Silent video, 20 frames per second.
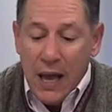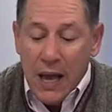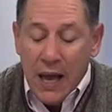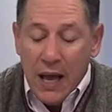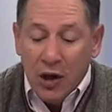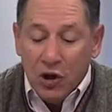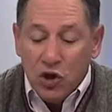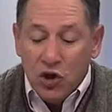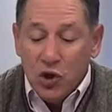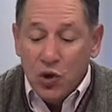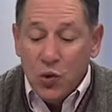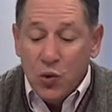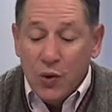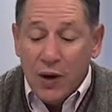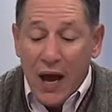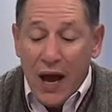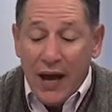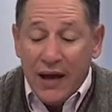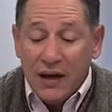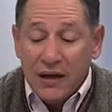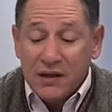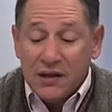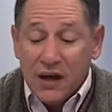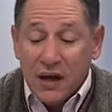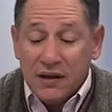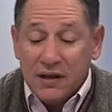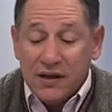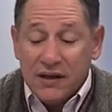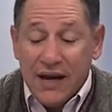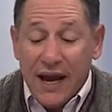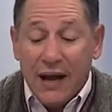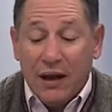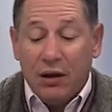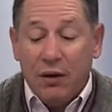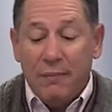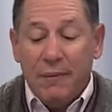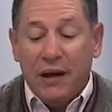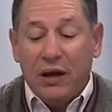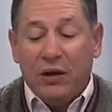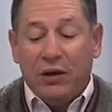New guidance on
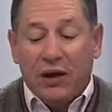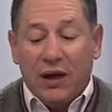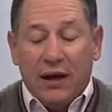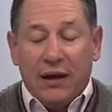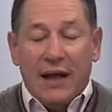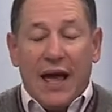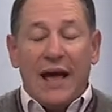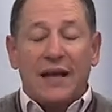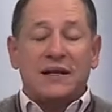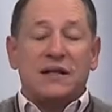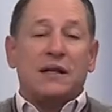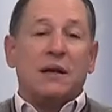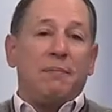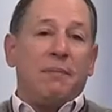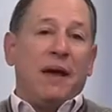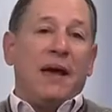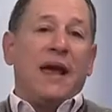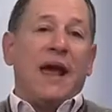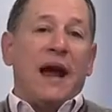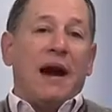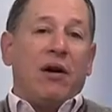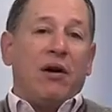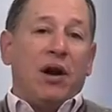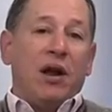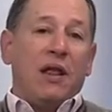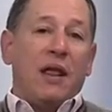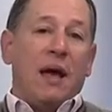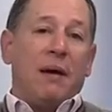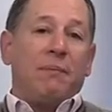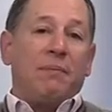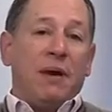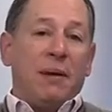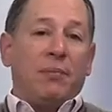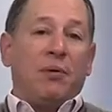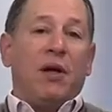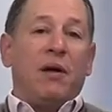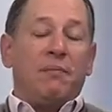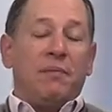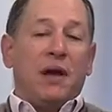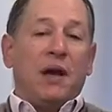scalability. That's the big area that
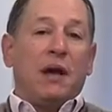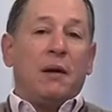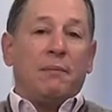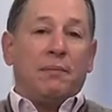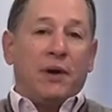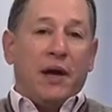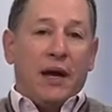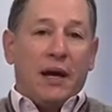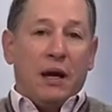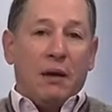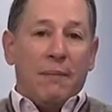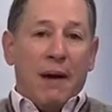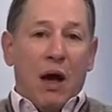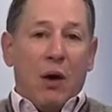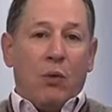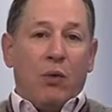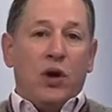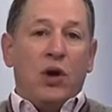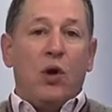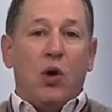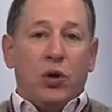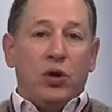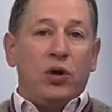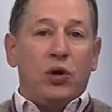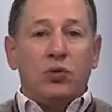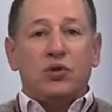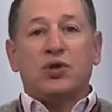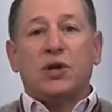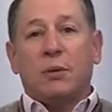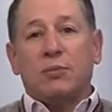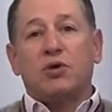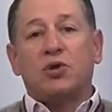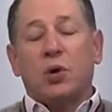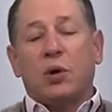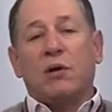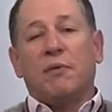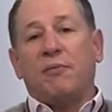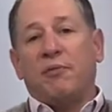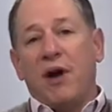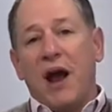people have been complaining about. We all use some
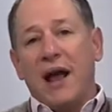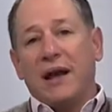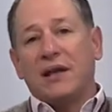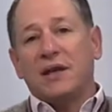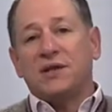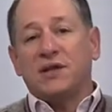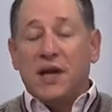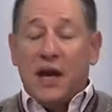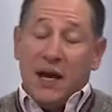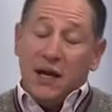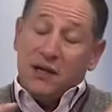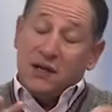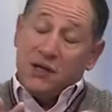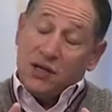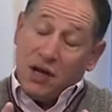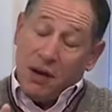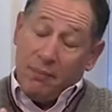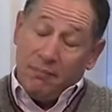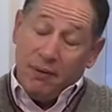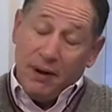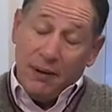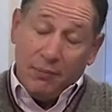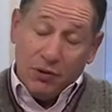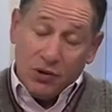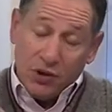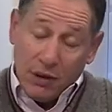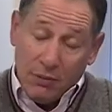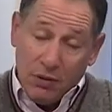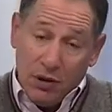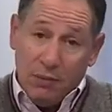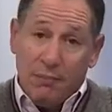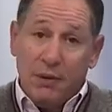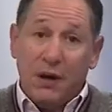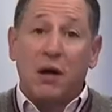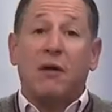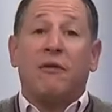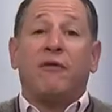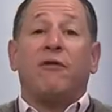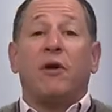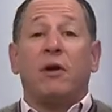sort of practice aids. Some people, some of the
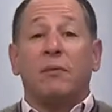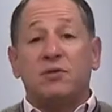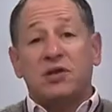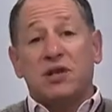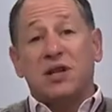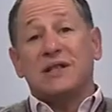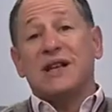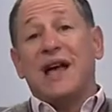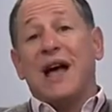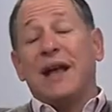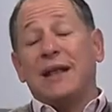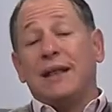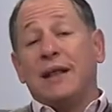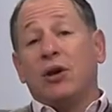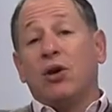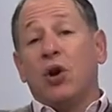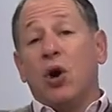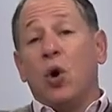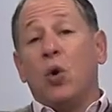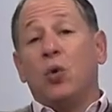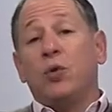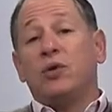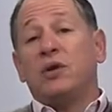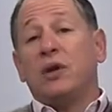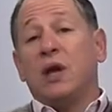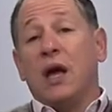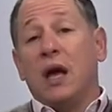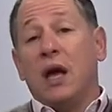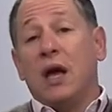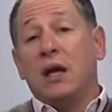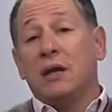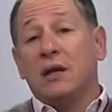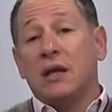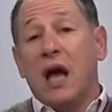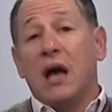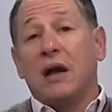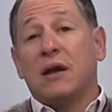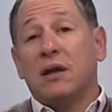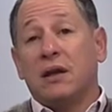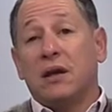bigger firms design their own
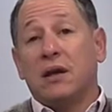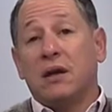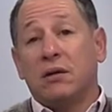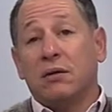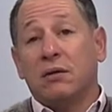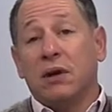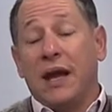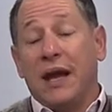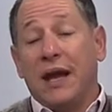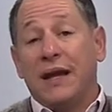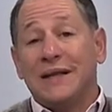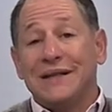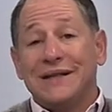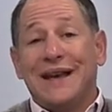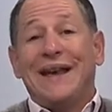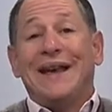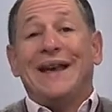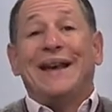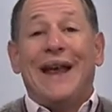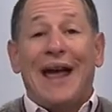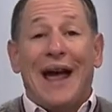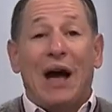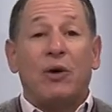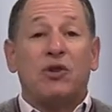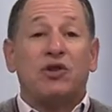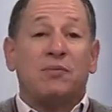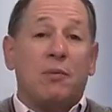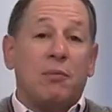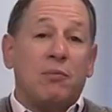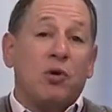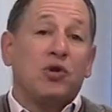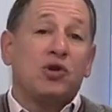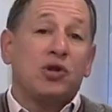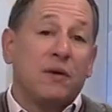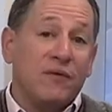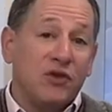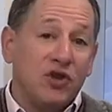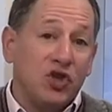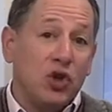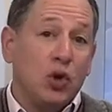their aids in-house, but most
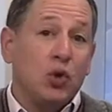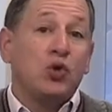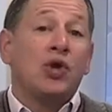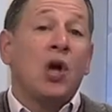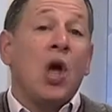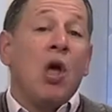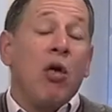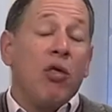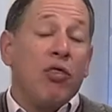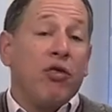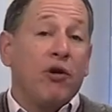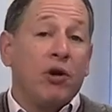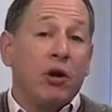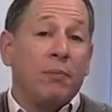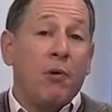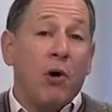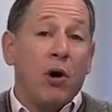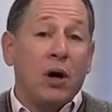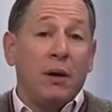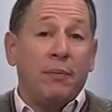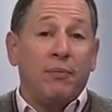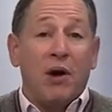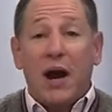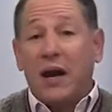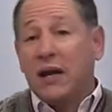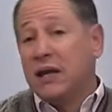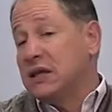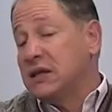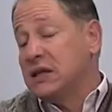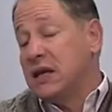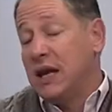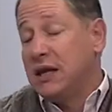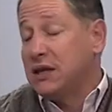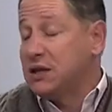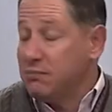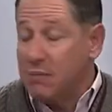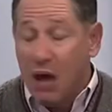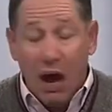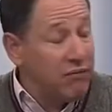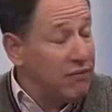of us use third-party practice aids.
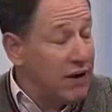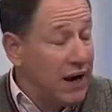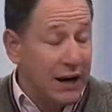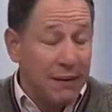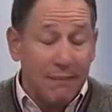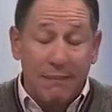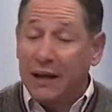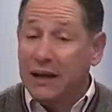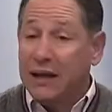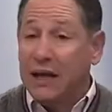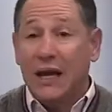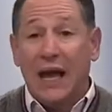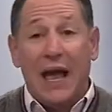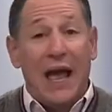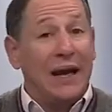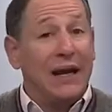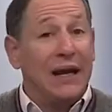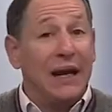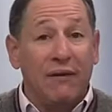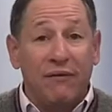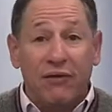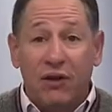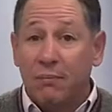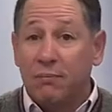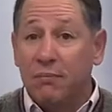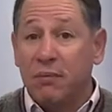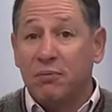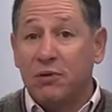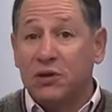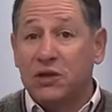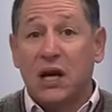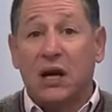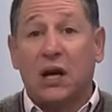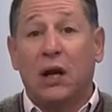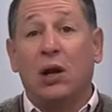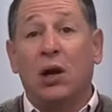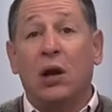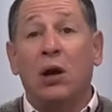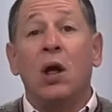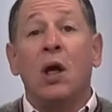I'm not recommending any of them in
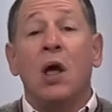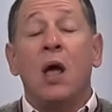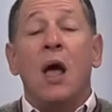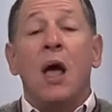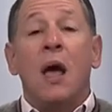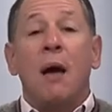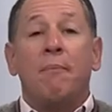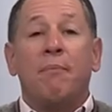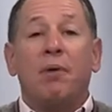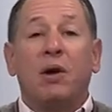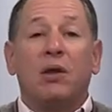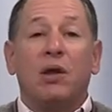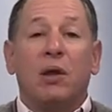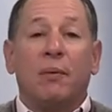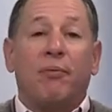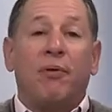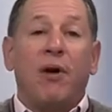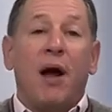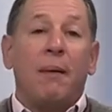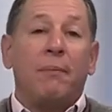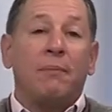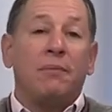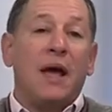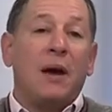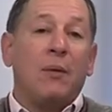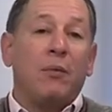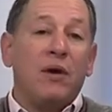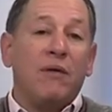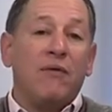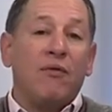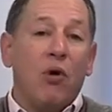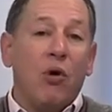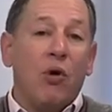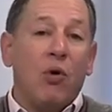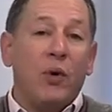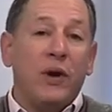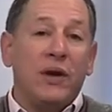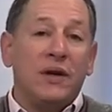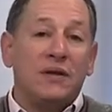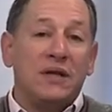particular, but the problem that we've
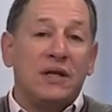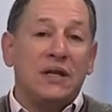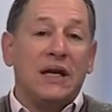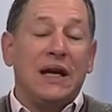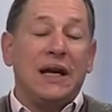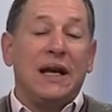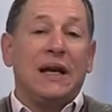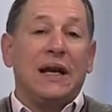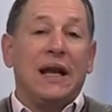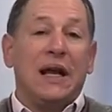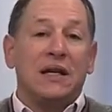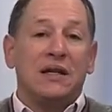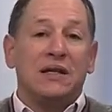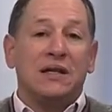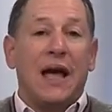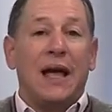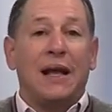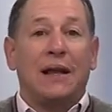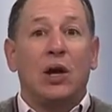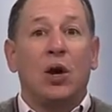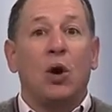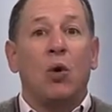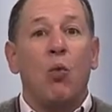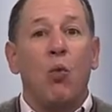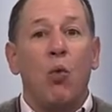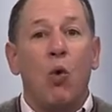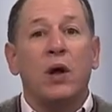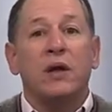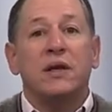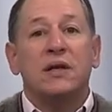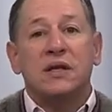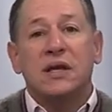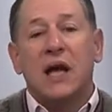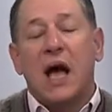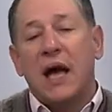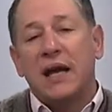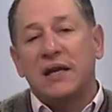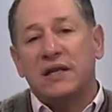always seen is that they're one size